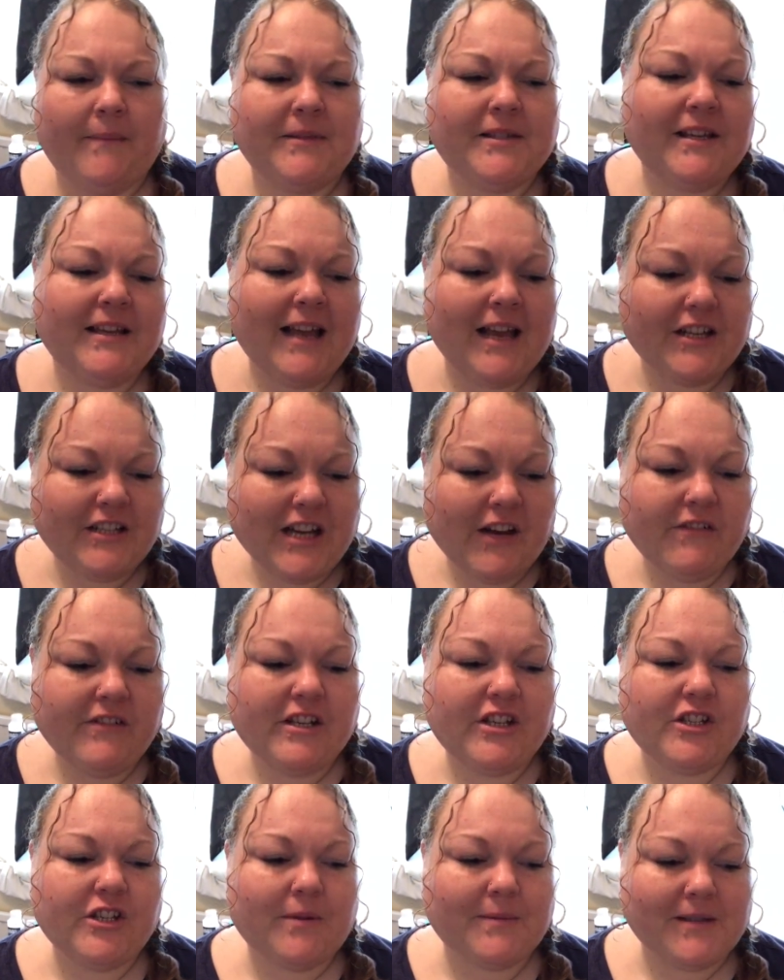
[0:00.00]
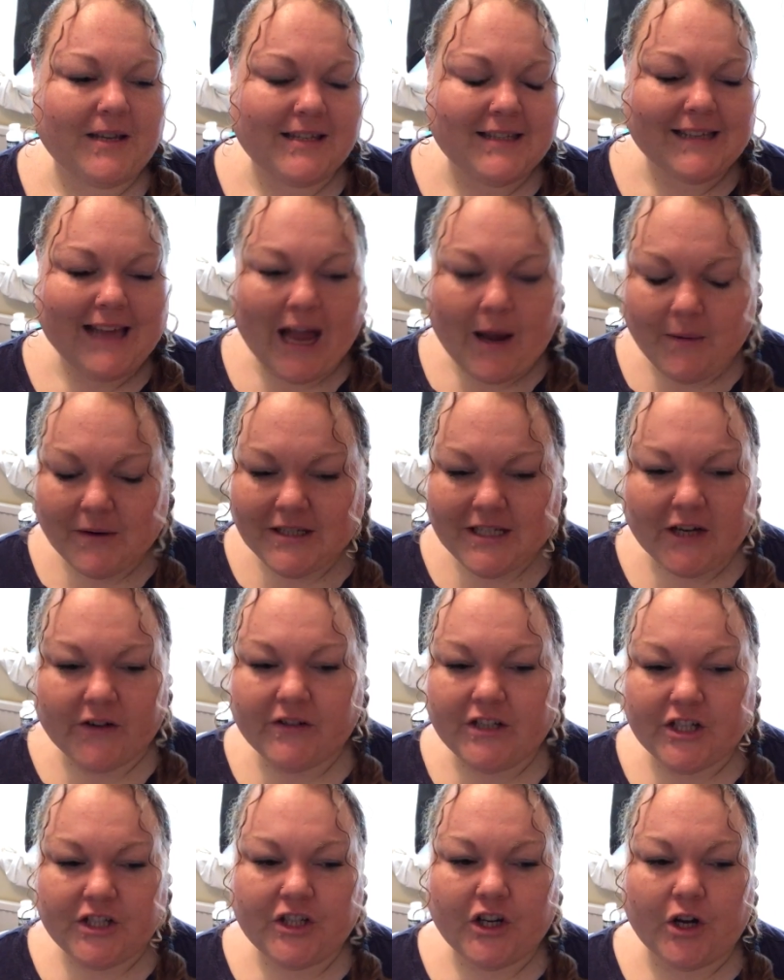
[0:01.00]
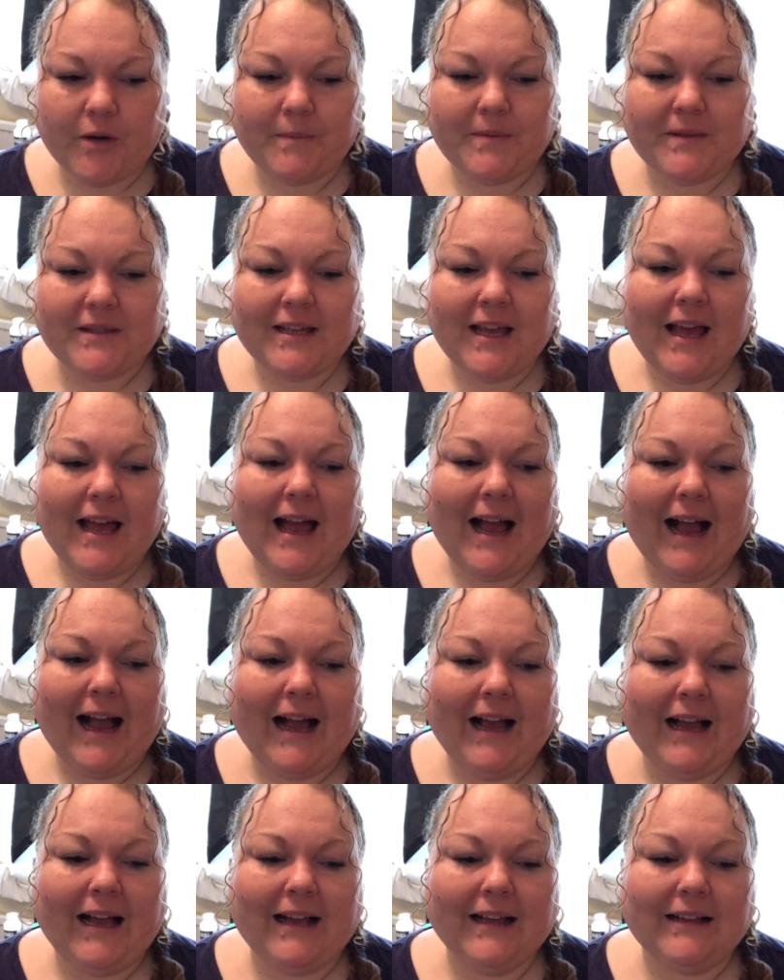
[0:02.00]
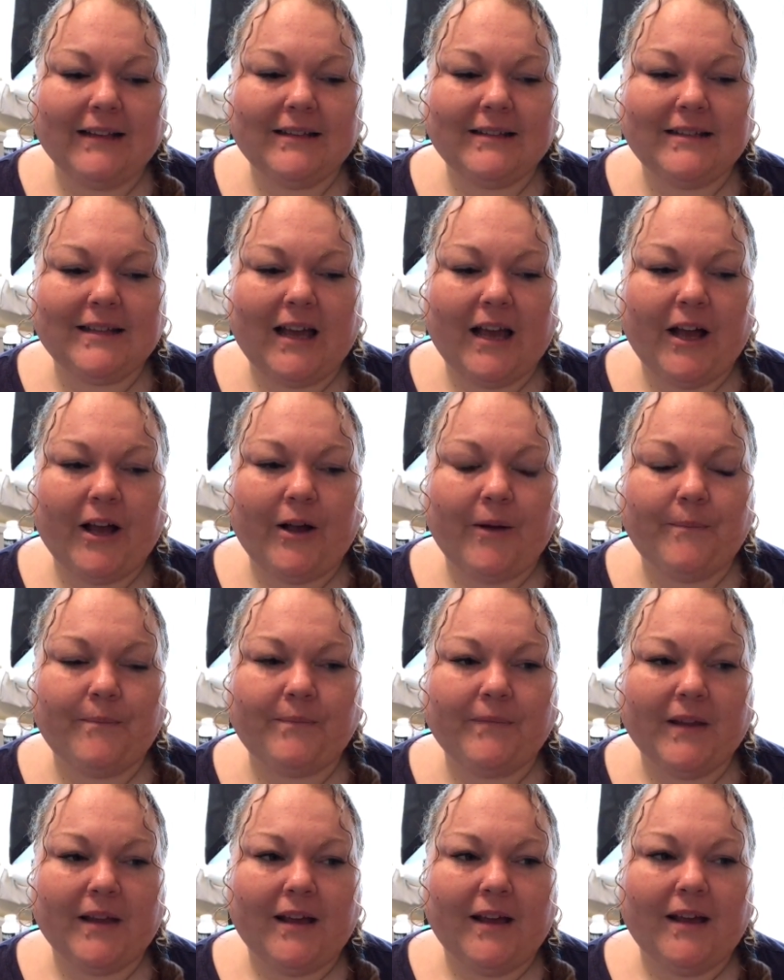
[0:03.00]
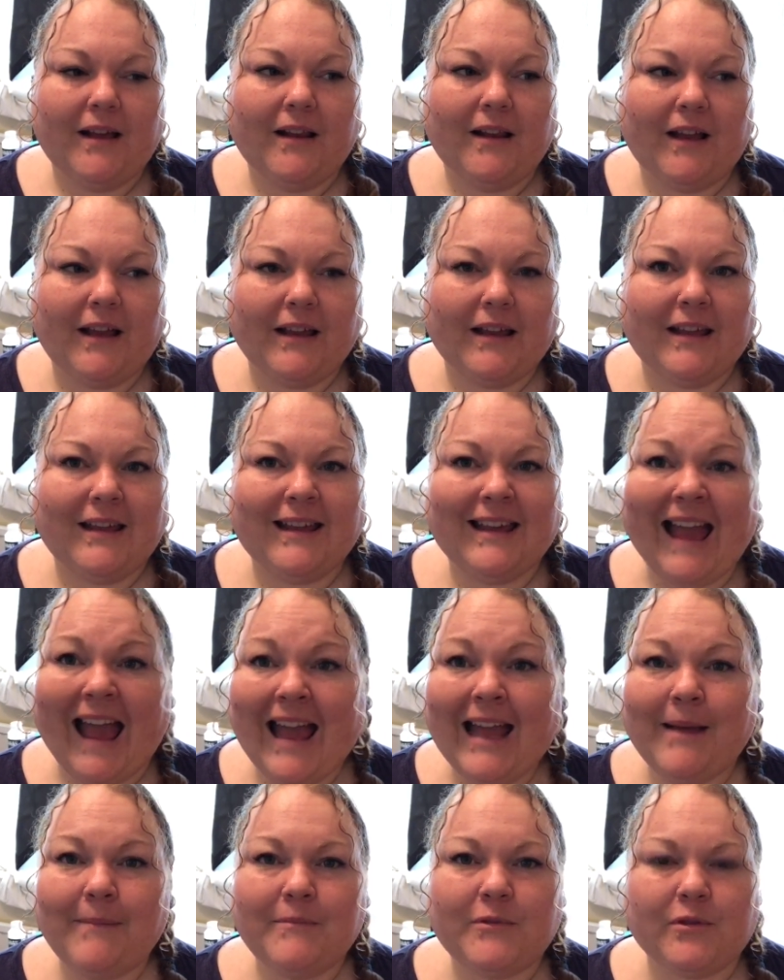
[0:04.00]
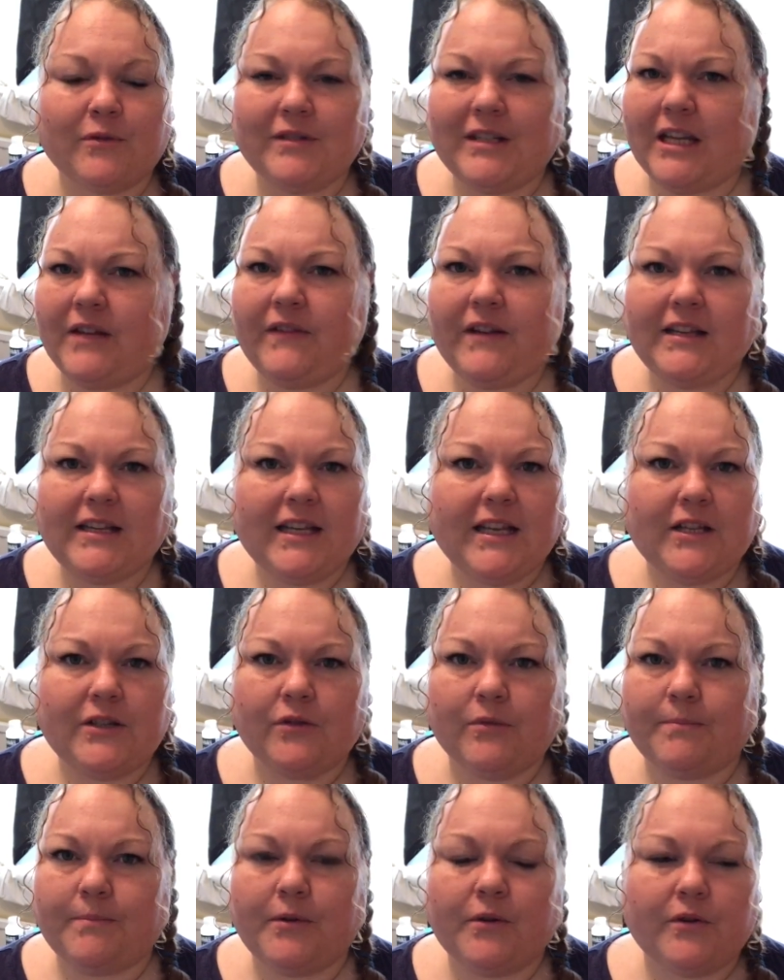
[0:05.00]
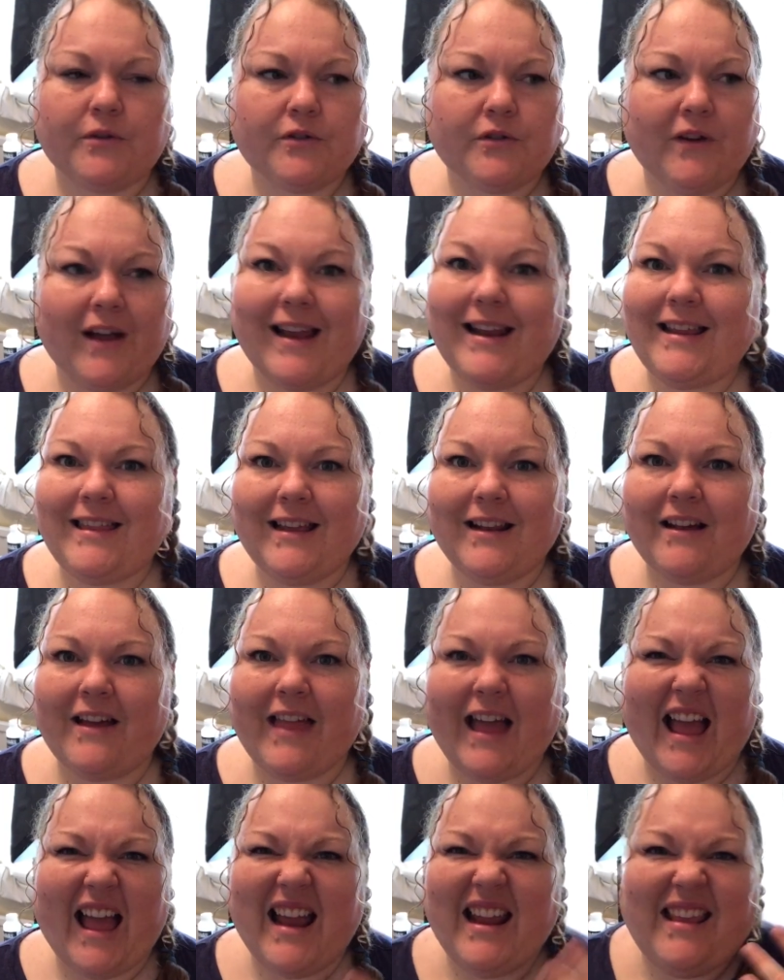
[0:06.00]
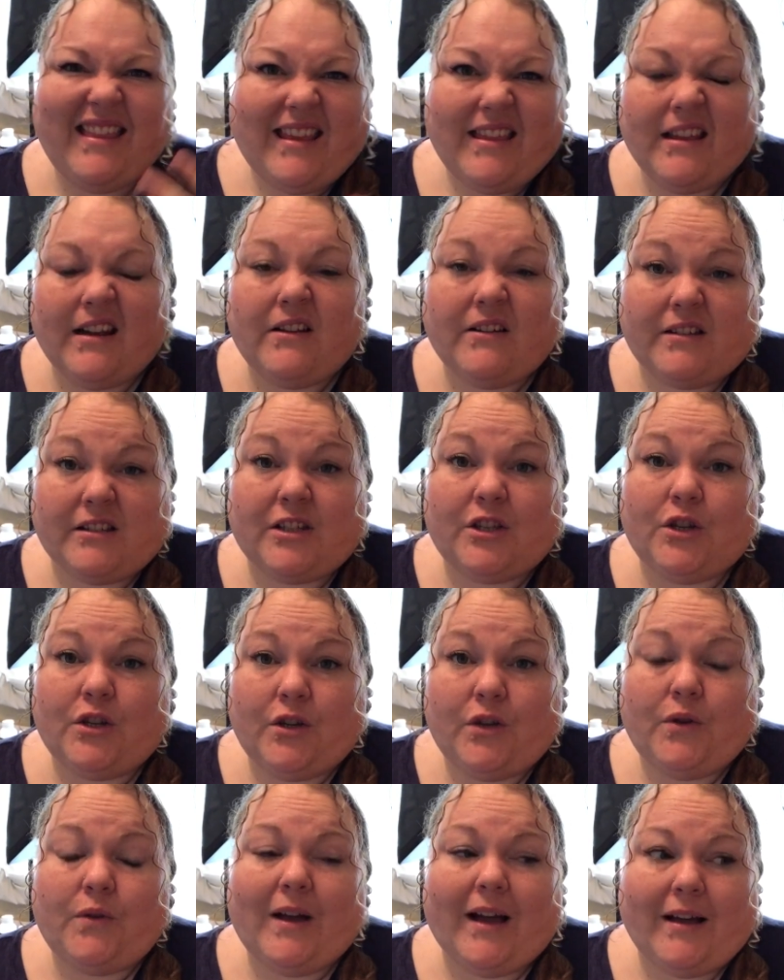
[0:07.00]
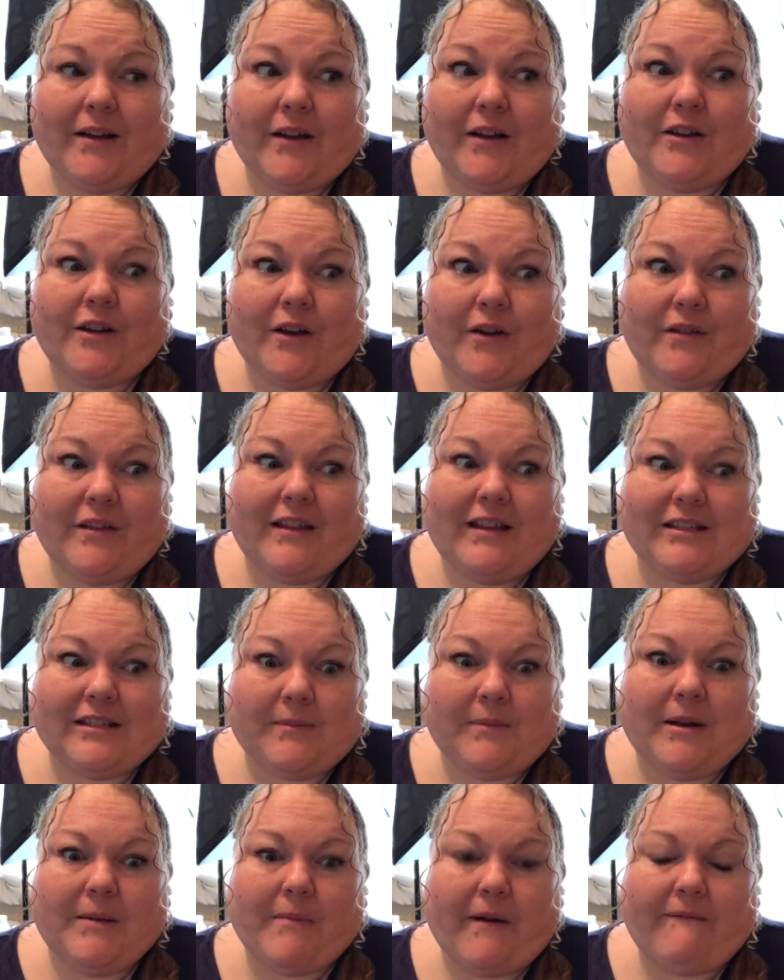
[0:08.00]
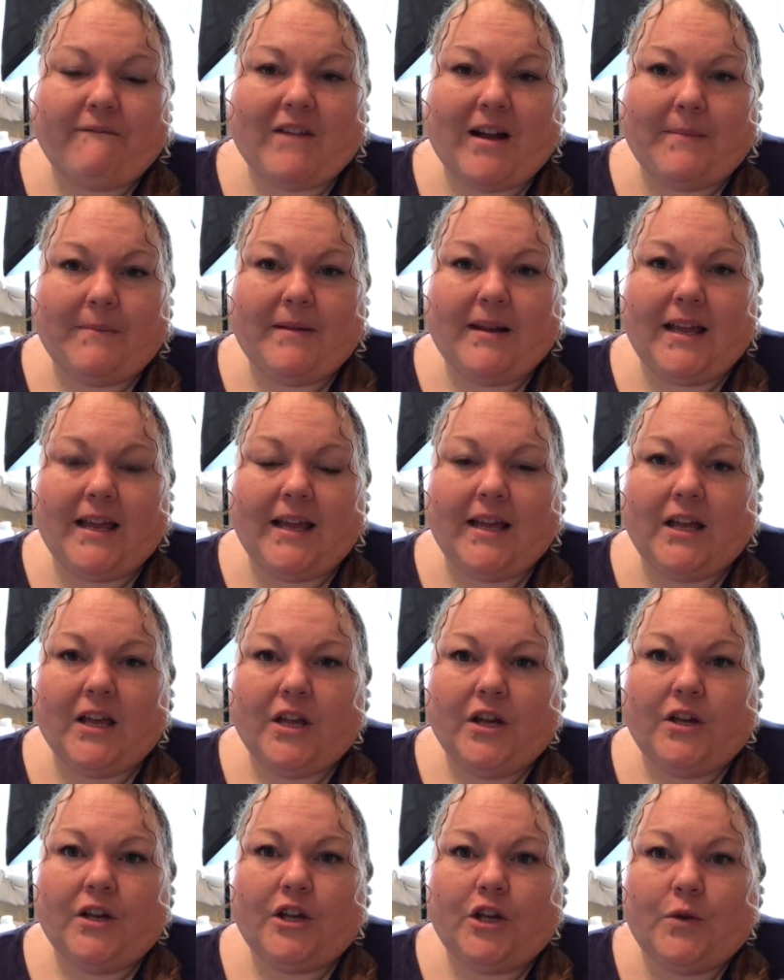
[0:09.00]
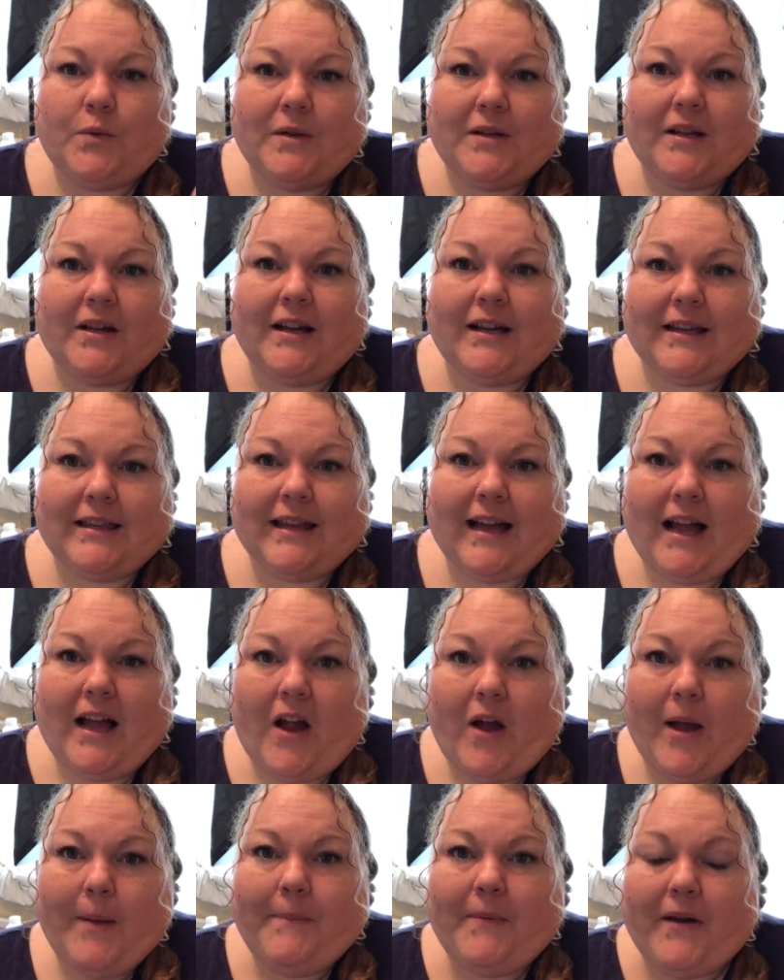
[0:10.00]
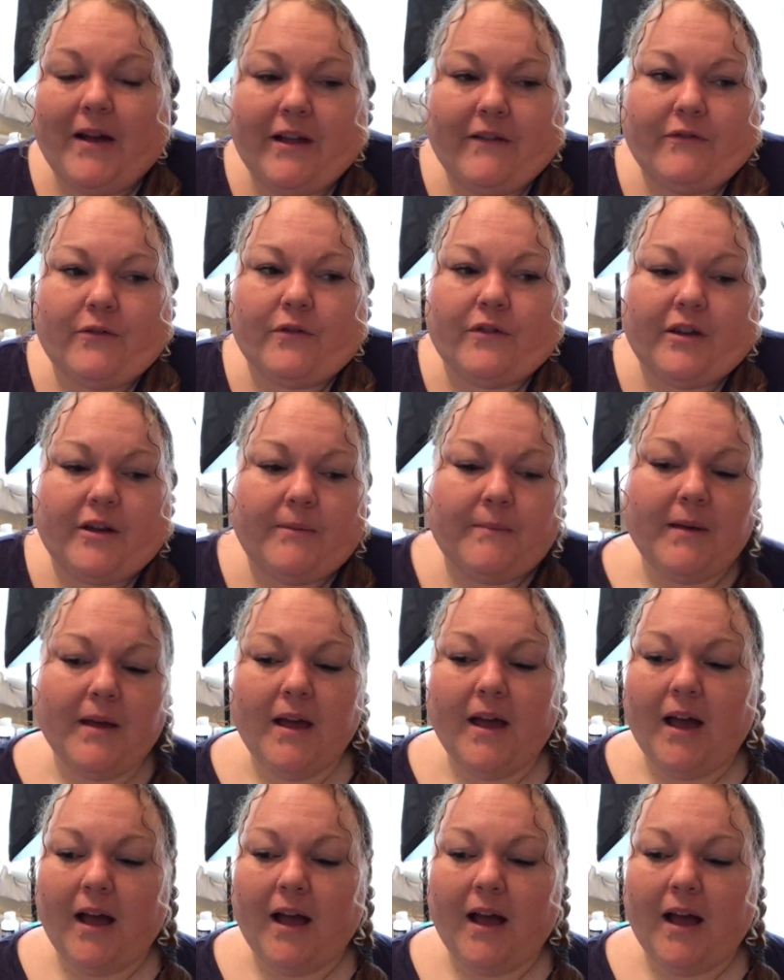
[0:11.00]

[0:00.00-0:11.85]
So yeah, charity shops, I scour charity shops and like games or DVDs or books or anything like that, anything that looks new and I know that there's someone in my family who would like that, I buy it for them.